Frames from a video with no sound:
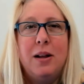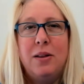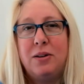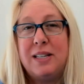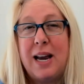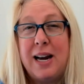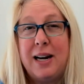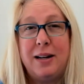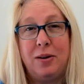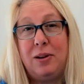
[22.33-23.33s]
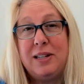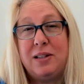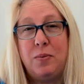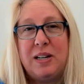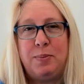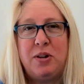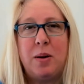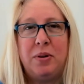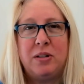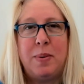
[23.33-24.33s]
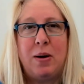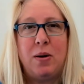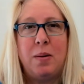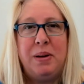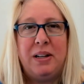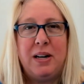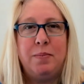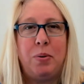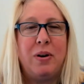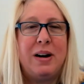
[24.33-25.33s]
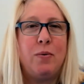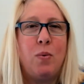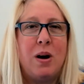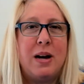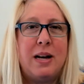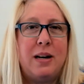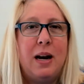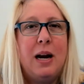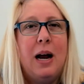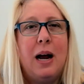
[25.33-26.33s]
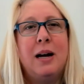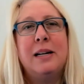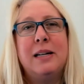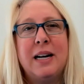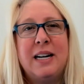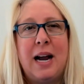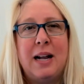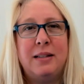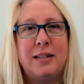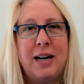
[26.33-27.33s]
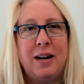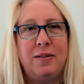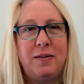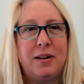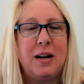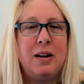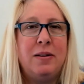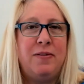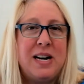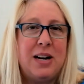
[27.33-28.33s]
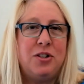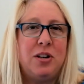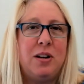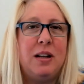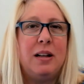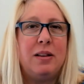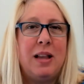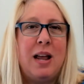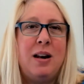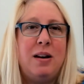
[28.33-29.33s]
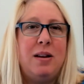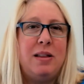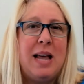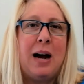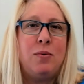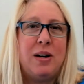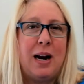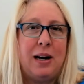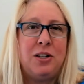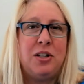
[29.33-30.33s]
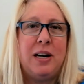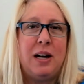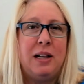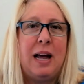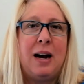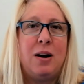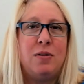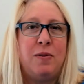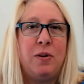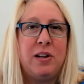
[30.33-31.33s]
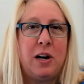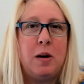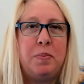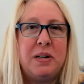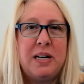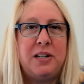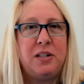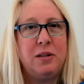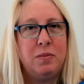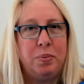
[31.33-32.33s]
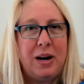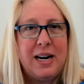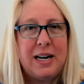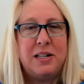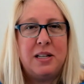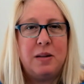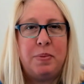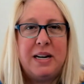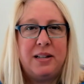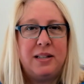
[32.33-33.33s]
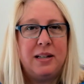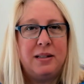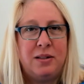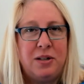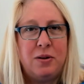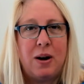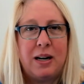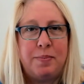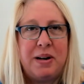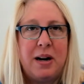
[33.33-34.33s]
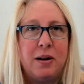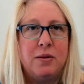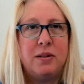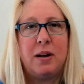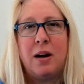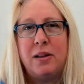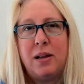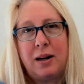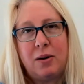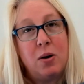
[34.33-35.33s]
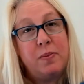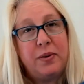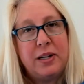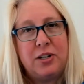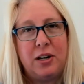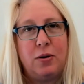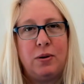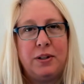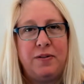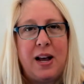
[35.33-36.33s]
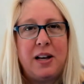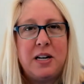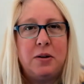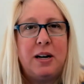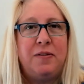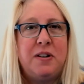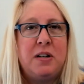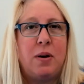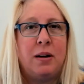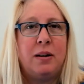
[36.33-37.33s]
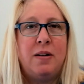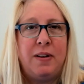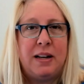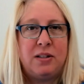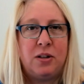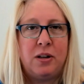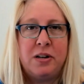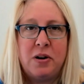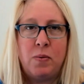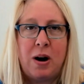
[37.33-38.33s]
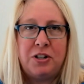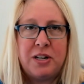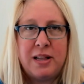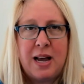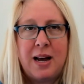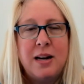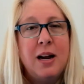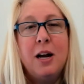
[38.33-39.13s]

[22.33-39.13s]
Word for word: They're saying, or at least the whisper number is about a billion point one uh, against Ant and financial, then that would actually allow for the company to break into the pieces, do IPOs, unlock hopefully shareholder value if you are an investor or you're watching that.